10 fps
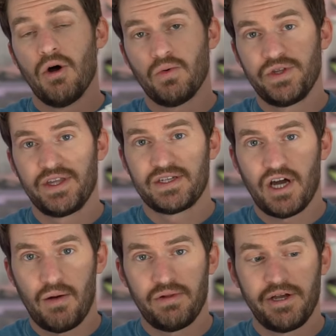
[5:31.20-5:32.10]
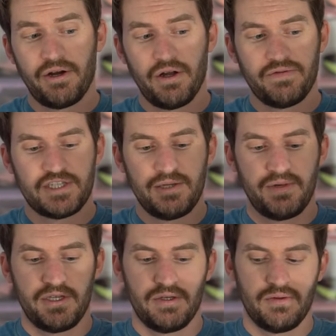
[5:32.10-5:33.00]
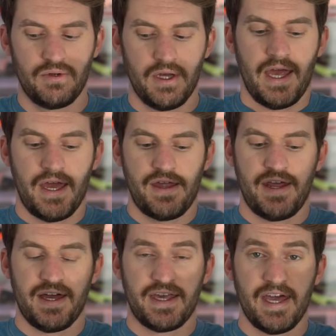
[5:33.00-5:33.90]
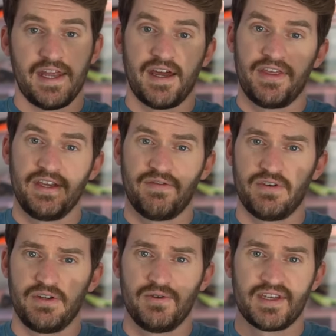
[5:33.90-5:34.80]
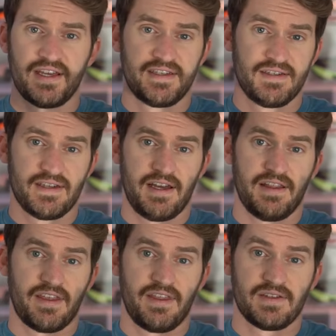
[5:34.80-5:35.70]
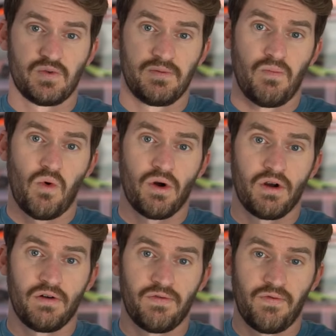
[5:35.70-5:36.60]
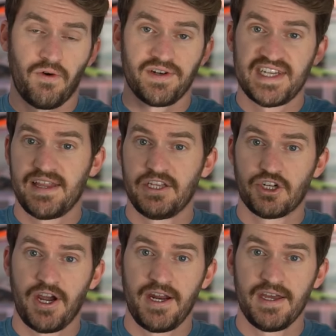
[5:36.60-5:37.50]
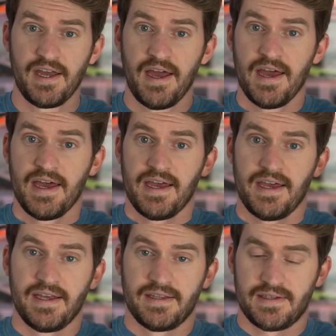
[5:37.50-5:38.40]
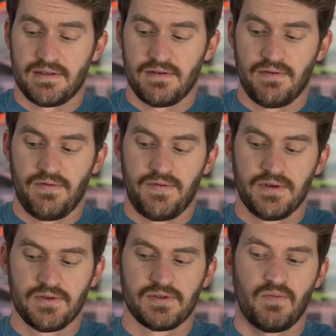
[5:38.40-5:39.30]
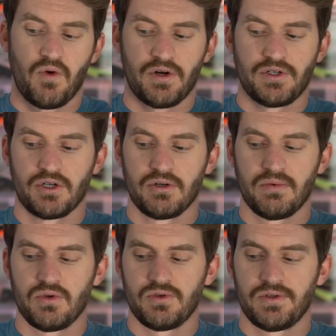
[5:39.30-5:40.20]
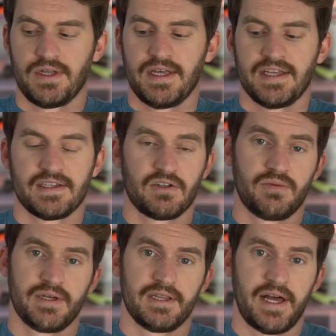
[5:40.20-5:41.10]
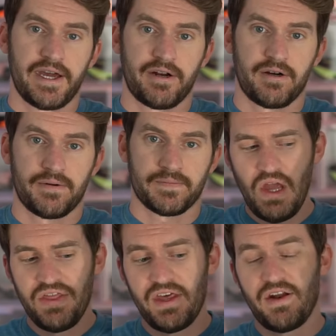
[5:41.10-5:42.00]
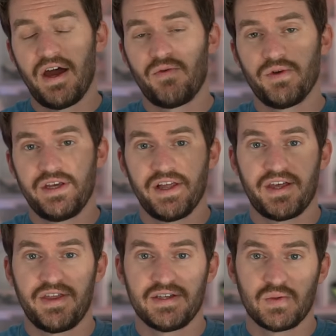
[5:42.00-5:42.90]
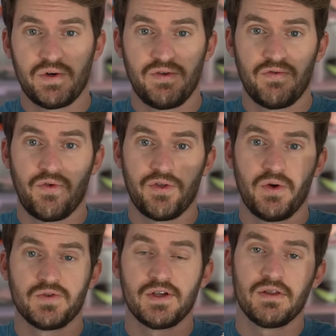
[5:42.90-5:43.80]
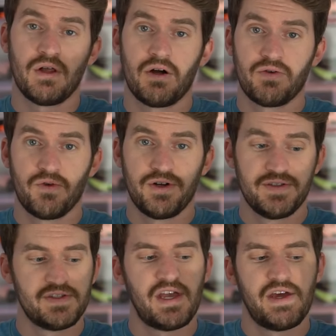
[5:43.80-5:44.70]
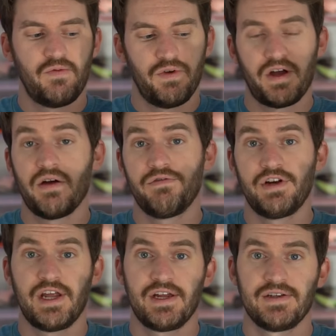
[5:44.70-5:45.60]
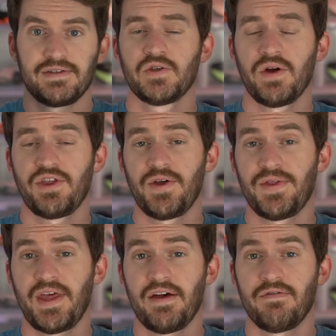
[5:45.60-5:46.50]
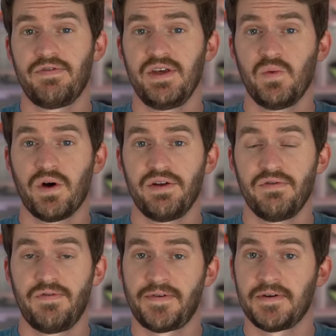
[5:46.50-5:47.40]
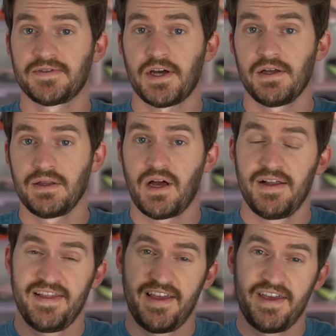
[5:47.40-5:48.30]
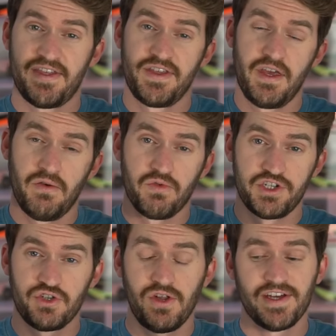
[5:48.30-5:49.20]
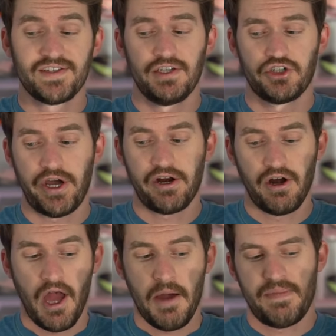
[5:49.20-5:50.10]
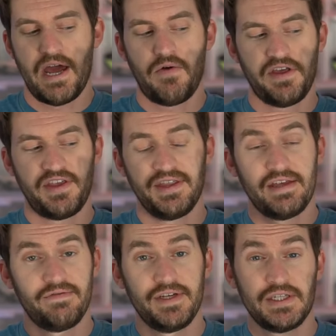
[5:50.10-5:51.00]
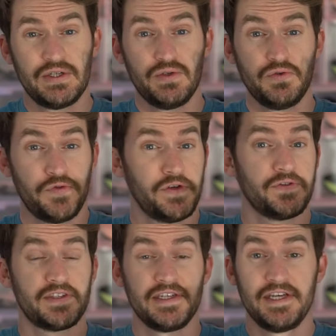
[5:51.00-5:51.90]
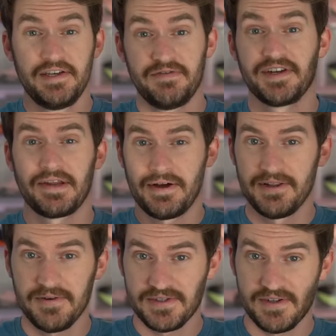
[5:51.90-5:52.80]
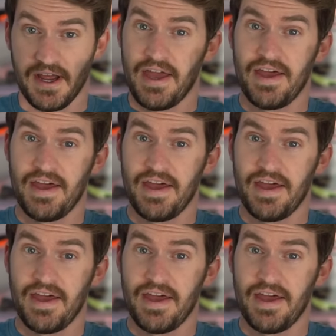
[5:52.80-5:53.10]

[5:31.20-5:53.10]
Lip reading: Only the top layer of TPU. And again, I think different use cases. I like this one more for daily training. It feels more durable. It's a little bit lighter. And then I really like this one for those long runs and recovery days. So I thought that V1 felt a lot like the original SC Trainer, but now I think that V2 feels even closer.